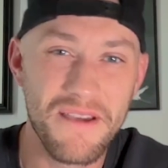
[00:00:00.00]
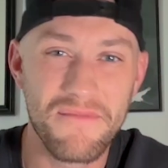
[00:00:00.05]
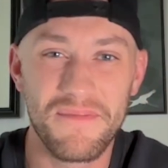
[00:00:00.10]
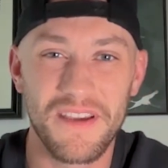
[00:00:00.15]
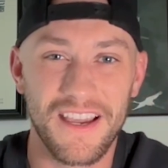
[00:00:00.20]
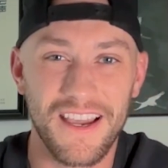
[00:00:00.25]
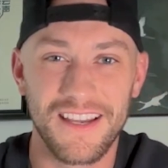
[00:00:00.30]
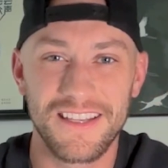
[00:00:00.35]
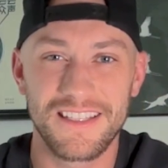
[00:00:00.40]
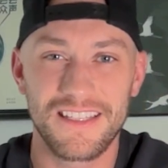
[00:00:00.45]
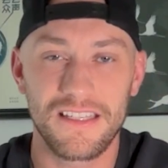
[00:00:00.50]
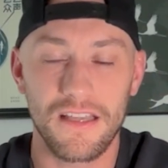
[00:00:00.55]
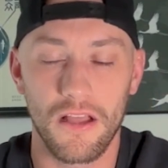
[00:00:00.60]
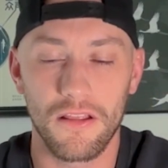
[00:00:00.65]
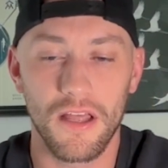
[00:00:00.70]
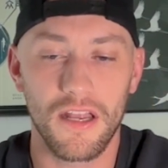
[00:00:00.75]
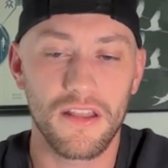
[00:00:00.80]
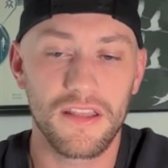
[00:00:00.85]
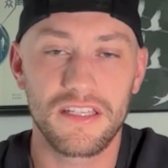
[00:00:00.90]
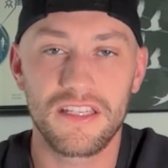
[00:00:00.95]
because a
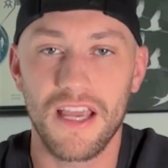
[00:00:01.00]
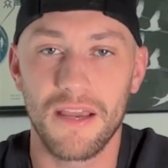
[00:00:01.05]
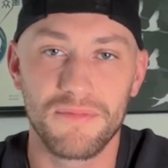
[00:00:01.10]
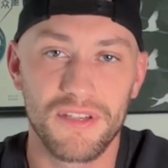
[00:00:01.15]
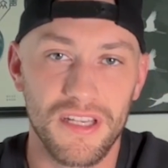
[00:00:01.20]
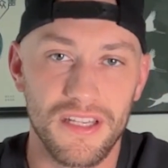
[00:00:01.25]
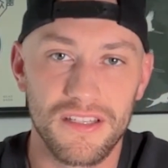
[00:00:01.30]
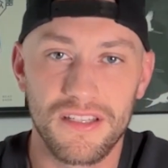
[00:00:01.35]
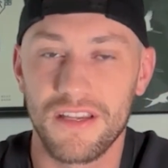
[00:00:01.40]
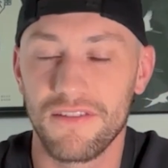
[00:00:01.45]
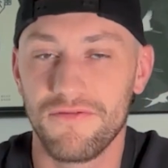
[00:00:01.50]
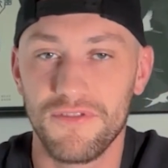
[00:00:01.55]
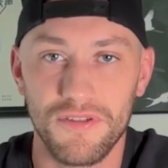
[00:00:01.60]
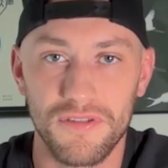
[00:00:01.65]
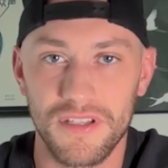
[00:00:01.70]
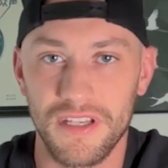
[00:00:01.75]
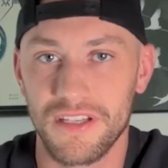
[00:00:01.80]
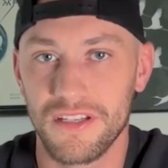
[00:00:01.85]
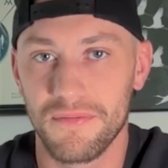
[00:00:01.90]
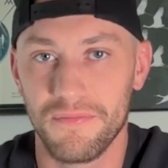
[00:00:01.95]
lot of the times it is
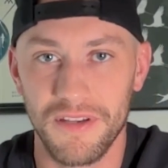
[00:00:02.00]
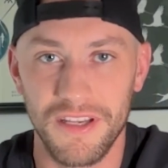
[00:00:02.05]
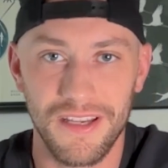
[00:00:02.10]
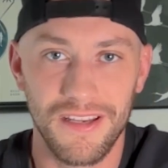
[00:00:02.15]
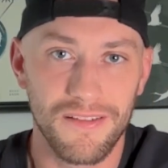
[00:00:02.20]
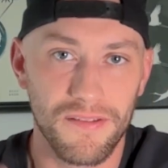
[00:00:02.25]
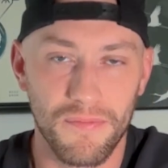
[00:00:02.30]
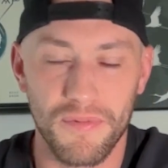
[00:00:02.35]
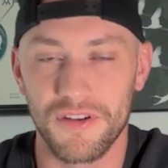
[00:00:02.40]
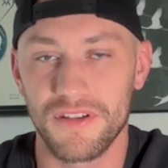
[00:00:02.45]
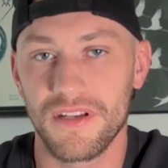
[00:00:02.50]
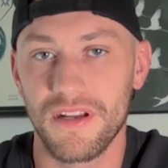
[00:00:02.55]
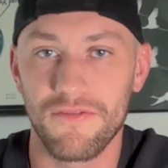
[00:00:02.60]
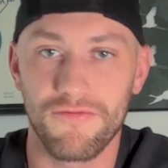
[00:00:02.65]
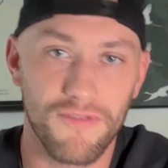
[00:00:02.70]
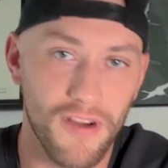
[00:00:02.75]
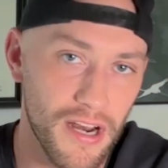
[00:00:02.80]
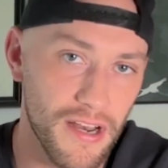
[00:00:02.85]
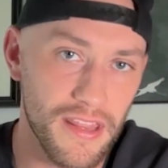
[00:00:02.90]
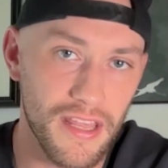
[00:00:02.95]
confusing to be the person in
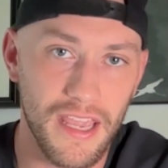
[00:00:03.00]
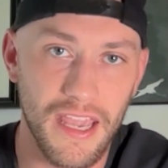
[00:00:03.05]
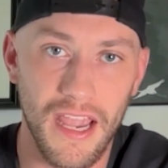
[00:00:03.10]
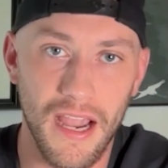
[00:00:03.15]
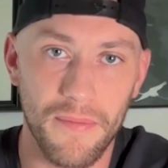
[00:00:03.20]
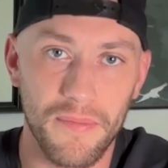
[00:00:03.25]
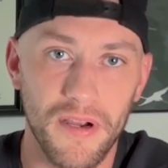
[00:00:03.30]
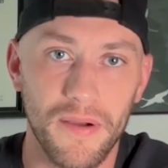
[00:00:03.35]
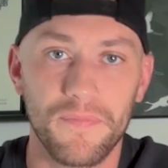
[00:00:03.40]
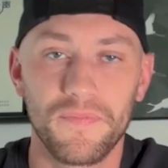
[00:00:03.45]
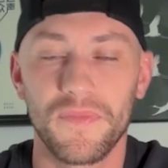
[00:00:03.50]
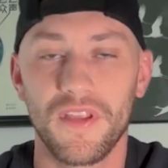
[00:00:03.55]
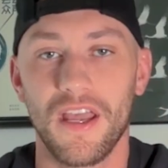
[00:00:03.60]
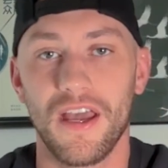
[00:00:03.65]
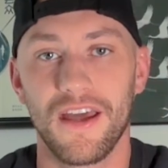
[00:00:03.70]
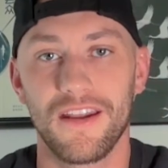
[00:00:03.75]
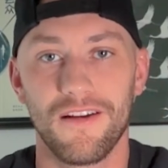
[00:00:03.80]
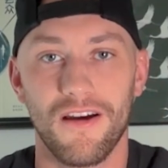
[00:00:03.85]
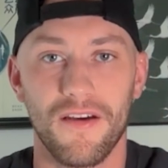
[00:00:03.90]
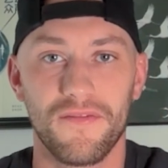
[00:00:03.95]
front of the camera,
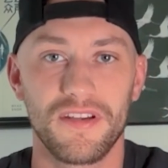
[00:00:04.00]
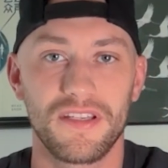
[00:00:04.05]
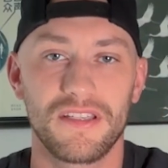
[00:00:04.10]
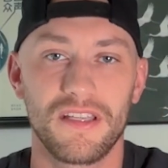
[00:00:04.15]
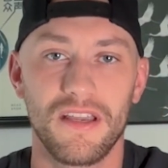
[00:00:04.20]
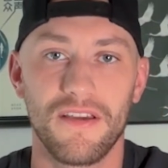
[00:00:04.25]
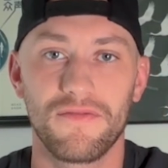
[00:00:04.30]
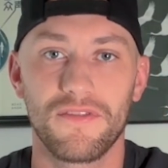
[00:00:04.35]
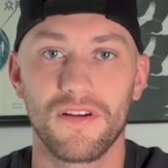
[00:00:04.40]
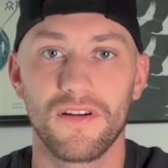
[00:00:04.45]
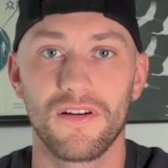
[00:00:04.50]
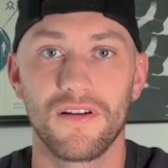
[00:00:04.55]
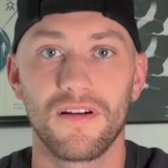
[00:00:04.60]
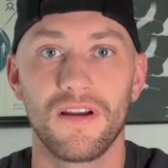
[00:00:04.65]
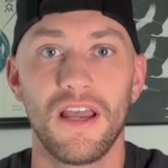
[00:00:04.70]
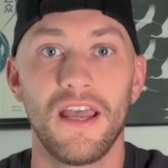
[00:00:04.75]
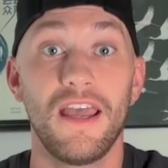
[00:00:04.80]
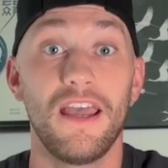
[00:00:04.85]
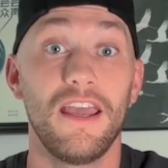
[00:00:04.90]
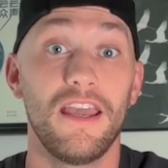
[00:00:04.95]
and obviously if they're
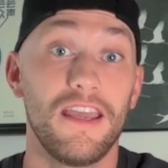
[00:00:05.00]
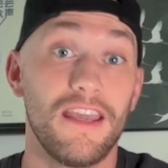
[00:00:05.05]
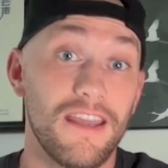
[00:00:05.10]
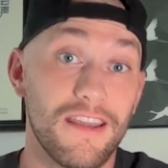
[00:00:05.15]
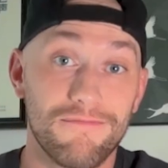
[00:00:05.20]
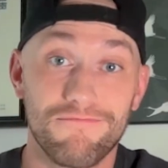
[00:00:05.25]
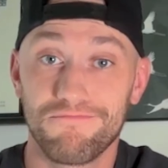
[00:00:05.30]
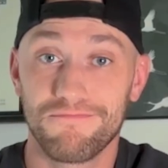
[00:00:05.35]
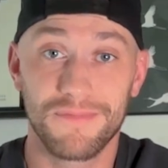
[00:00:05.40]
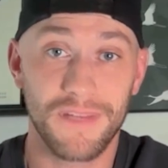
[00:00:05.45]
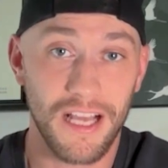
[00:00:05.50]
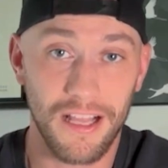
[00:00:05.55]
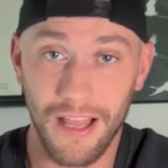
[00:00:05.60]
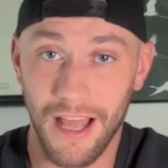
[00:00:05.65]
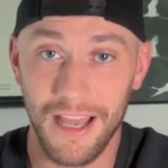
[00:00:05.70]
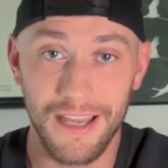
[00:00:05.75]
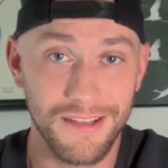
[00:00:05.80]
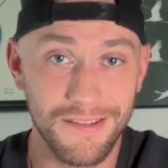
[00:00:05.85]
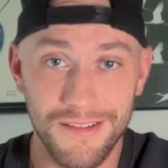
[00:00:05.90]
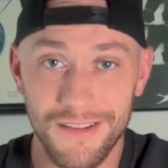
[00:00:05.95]
a
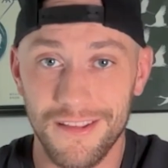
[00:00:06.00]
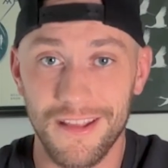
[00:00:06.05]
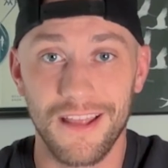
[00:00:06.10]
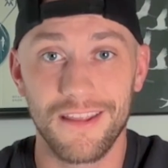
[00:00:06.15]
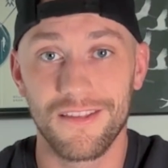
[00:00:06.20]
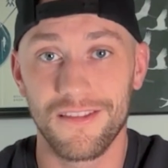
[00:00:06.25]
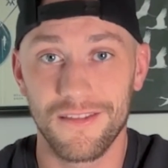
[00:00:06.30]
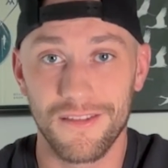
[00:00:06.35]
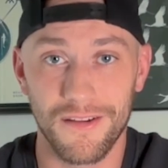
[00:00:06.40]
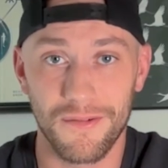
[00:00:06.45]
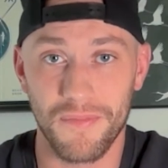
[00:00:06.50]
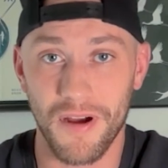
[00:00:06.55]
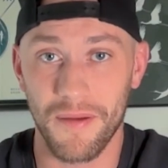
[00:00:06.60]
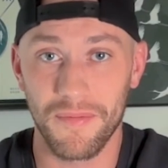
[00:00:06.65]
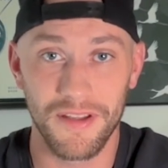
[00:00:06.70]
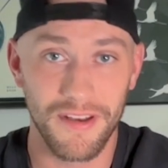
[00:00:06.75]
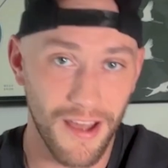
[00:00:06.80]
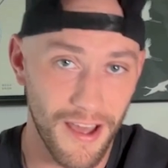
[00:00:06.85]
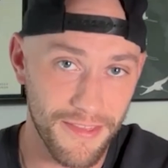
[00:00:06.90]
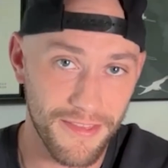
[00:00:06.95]
client, then they're
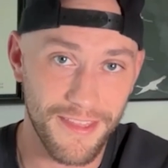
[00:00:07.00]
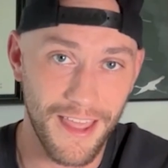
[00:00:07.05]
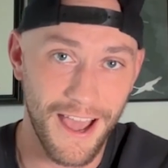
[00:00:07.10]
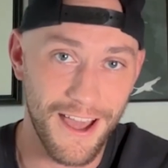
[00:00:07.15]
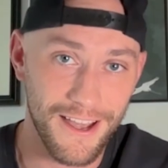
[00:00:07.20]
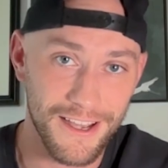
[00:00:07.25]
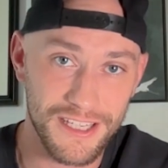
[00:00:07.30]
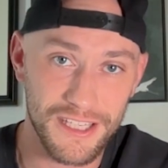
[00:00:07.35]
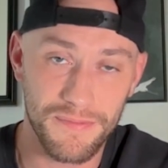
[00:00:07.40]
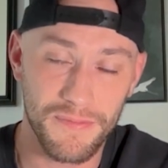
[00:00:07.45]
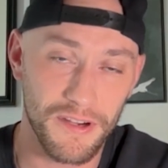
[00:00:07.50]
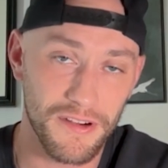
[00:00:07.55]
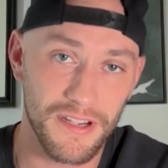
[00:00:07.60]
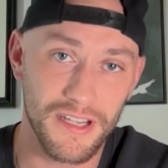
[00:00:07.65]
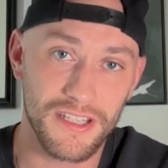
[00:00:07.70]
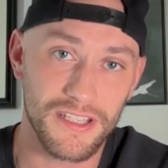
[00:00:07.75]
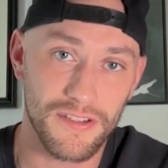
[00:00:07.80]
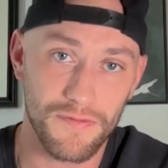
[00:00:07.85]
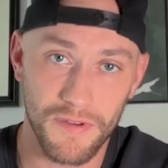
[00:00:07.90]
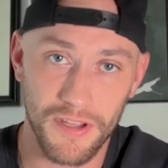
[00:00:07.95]
probably not that
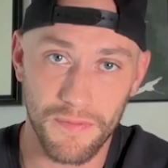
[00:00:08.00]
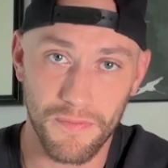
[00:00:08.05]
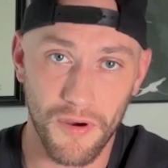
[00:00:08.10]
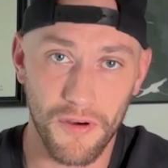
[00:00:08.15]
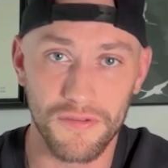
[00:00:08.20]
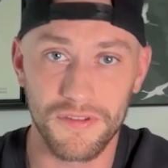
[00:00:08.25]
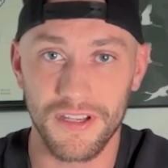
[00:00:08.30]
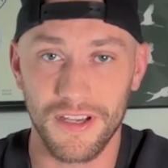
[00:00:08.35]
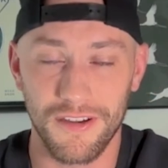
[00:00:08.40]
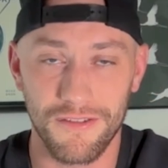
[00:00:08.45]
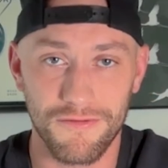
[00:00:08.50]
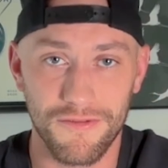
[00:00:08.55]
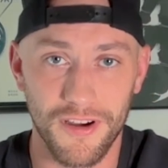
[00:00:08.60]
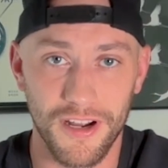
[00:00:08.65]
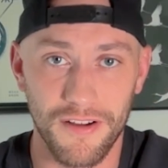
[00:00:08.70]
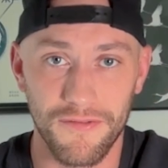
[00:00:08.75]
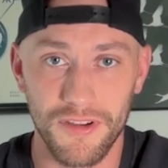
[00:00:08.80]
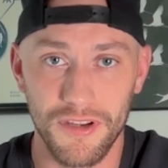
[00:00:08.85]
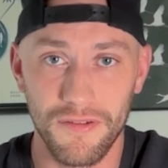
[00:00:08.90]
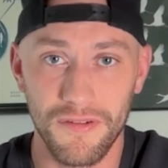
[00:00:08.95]
experienced with posing in
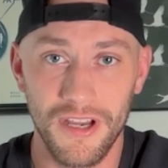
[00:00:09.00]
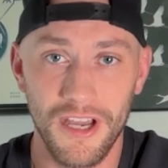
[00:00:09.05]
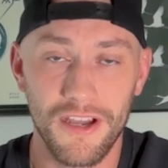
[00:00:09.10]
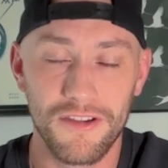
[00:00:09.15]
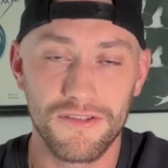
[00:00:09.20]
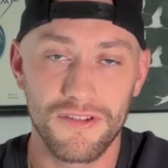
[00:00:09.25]
front of you.